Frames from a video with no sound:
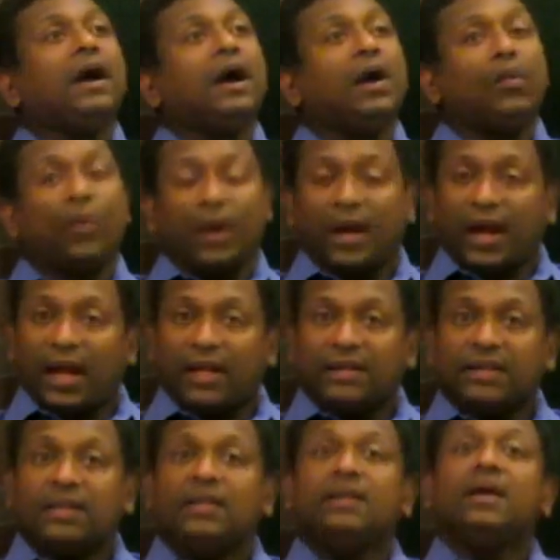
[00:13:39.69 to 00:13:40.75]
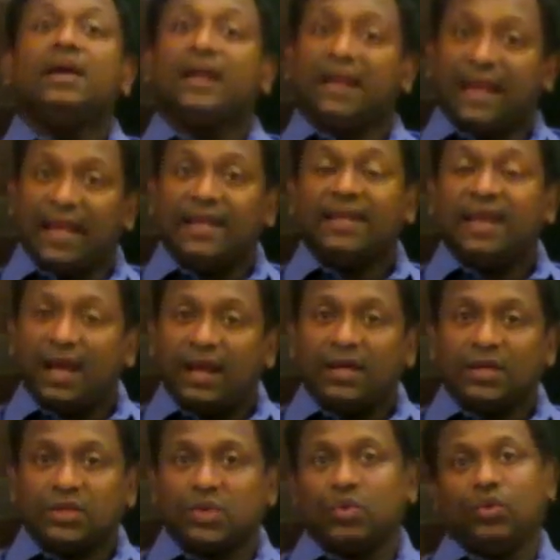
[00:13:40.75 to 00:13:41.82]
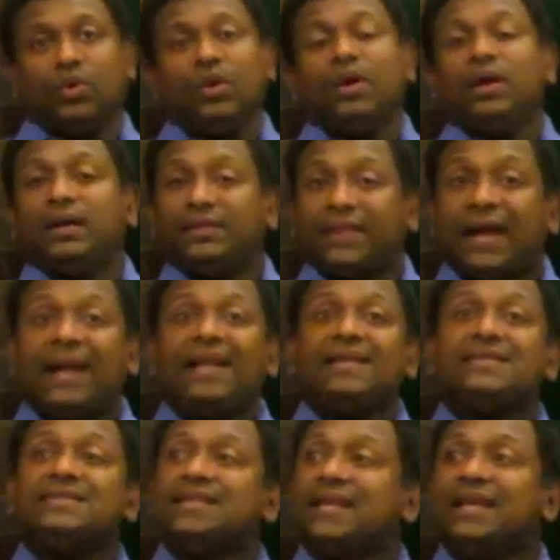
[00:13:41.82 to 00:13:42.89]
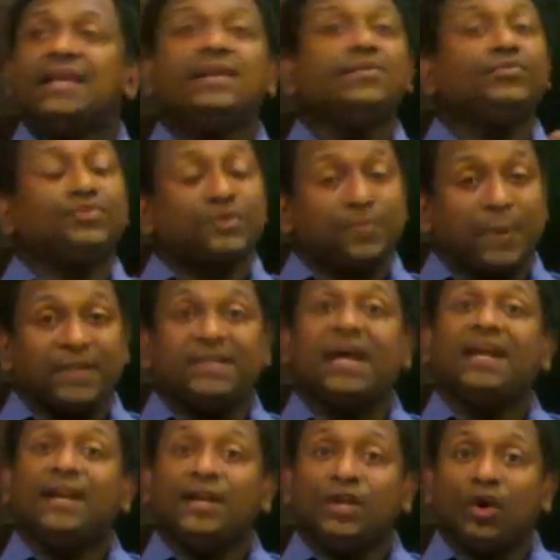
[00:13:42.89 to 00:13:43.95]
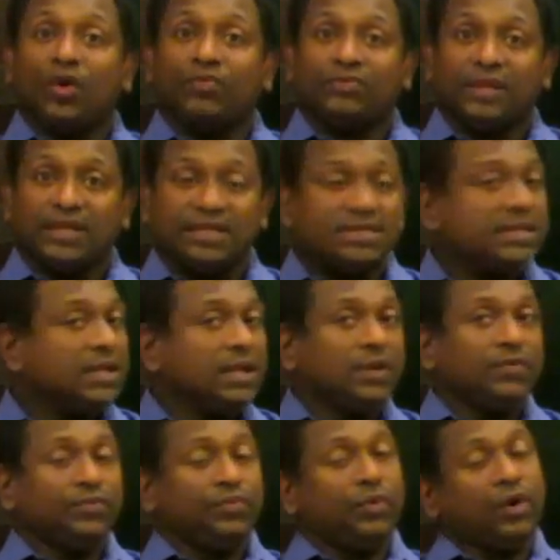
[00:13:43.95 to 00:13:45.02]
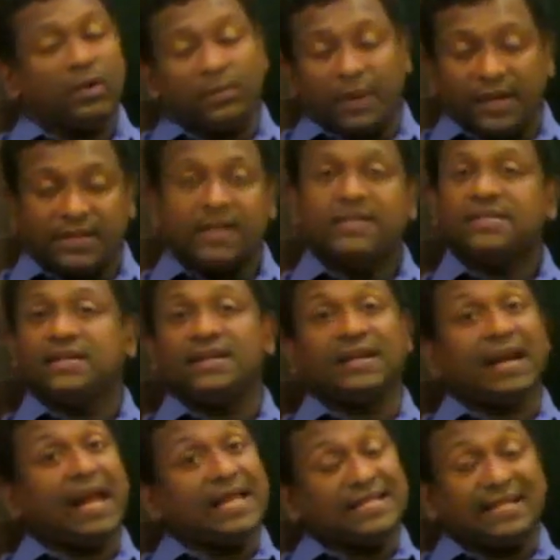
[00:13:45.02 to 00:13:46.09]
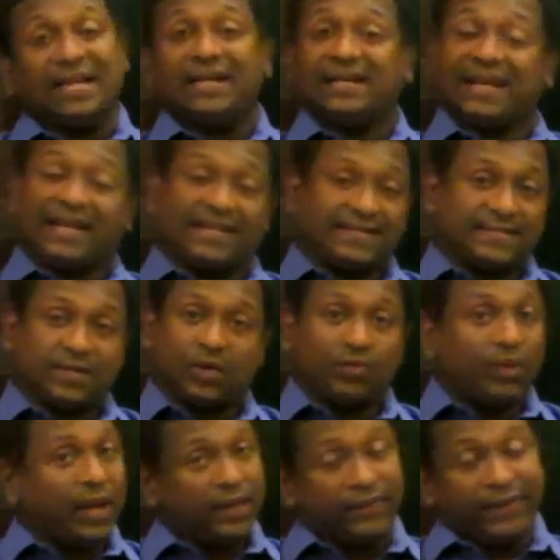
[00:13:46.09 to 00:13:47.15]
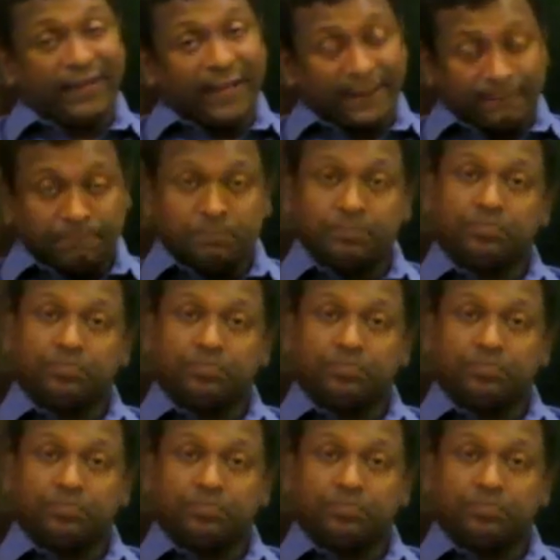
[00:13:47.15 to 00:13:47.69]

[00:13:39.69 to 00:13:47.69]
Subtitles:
Varnadi Lehya. So that is the speciality of these formulations in classical texts of Ayurveda.